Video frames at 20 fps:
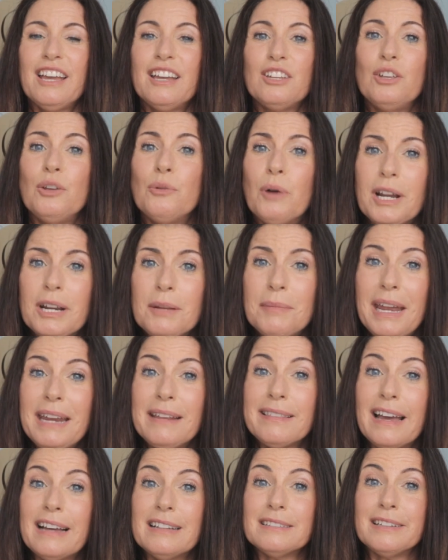You want to make
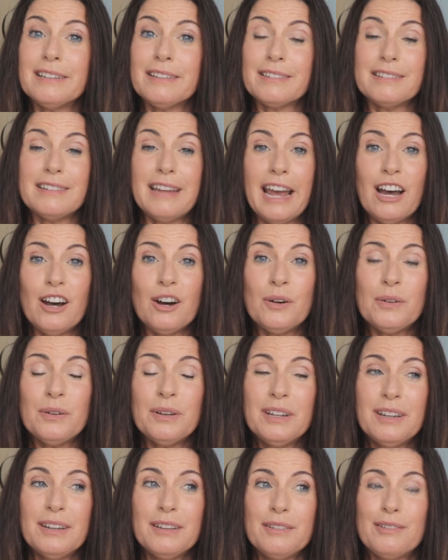that list now
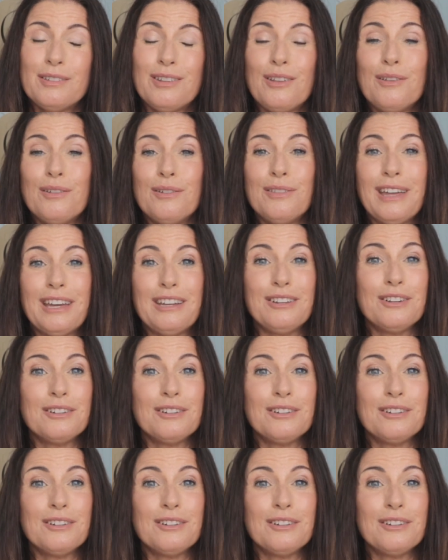so that